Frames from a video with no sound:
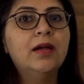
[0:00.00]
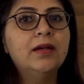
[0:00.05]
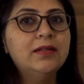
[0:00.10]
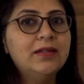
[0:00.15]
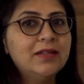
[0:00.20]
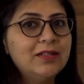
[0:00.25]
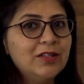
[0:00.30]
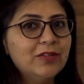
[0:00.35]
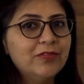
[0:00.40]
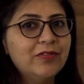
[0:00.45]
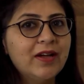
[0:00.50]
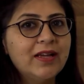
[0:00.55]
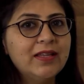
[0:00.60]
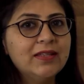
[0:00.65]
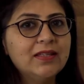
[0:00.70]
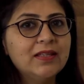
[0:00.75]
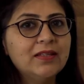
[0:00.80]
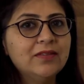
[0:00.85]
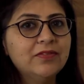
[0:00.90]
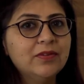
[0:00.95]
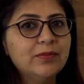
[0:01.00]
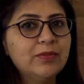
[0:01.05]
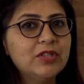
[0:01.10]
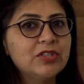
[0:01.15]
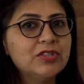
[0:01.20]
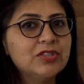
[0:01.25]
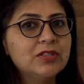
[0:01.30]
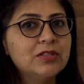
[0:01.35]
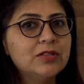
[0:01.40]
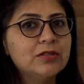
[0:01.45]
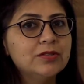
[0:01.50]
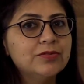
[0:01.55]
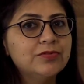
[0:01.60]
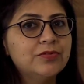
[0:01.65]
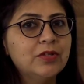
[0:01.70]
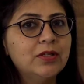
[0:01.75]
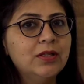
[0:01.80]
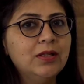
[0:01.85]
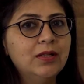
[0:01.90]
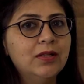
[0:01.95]
Did you find the information
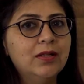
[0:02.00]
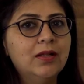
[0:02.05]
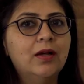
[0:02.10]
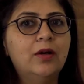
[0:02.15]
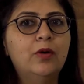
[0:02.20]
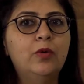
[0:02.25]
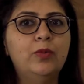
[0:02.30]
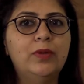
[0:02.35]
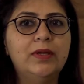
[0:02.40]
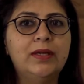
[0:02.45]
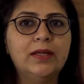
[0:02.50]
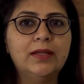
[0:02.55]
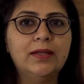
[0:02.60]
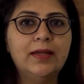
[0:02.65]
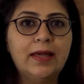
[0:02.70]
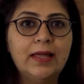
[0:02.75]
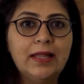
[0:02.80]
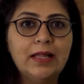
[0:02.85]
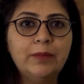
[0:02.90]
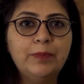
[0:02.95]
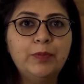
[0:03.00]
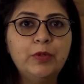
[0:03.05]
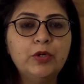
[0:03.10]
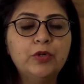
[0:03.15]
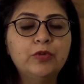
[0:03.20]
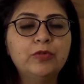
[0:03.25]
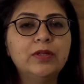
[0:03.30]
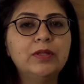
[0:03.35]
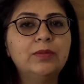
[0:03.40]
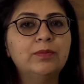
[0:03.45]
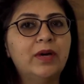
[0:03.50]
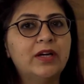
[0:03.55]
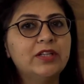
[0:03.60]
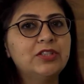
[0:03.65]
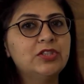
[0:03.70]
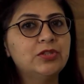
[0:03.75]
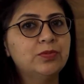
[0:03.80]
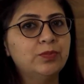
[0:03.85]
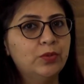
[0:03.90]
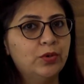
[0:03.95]
useful? We can help you with
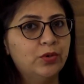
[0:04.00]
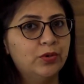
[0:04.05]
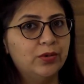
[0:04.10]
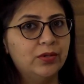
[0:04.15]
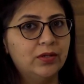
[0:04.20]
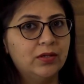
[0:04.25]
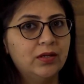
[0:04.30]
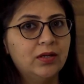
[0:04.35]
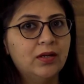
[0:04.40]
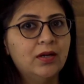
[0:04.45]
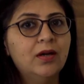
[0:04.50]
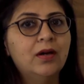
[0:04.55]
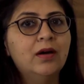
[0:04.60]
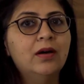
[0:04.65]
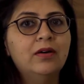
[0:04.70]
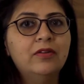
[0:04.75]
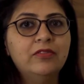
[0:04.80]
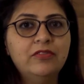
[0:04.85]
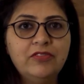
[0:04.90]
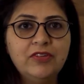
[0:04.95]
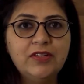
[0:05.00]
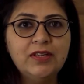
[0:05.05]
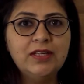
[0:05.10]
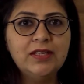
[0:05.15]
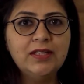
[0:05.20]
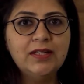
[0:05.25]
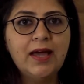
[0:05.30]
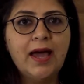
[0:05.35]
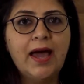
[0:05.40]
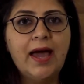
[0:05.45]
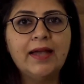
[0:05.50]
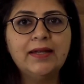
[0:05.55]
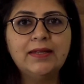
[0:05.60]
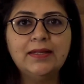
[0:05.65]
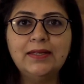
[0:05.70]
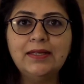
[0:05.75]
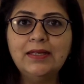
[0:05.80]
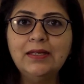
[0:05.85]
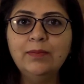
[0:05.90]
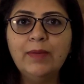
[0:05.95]
much more. We
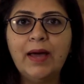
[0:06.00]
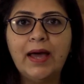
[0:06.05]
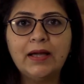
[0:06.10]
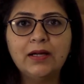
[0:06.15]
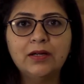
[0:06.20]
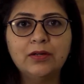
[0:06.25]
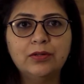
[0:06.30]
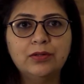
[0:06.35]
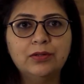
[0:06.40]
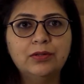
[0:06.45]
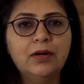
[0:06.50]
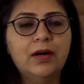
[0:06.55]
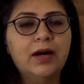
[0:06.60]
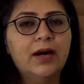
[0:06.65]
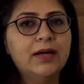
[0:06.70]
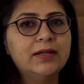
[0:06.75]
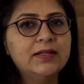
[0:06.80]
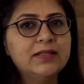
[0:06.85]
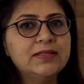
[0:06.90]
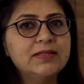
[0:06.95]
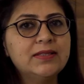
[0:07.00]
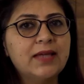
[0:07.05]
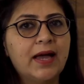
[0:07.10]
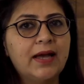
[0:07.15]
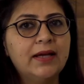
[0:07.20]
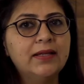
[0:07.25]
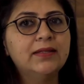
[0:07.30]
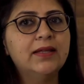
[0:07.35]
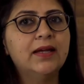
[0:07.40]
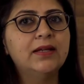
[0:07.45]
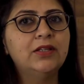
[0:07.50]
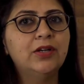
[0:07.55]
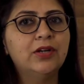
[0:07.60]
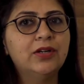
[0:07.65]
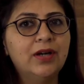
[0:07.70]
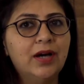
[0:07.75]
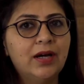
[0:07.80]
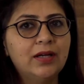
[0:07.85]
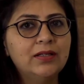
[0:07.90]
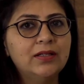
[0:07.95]
at eMango understand that your
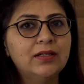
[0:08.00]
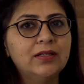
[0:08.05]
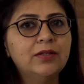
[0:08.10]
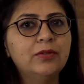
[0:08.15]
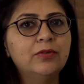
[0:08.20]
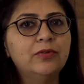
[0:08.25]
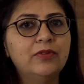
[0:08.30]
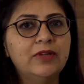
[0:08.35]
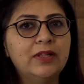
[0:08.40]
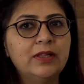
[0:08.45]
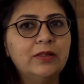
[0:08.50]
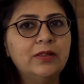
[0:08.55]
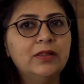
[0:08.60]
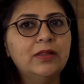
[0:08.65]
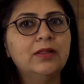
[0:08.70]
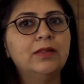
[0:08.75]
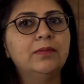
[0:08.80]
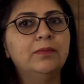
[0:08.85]
career will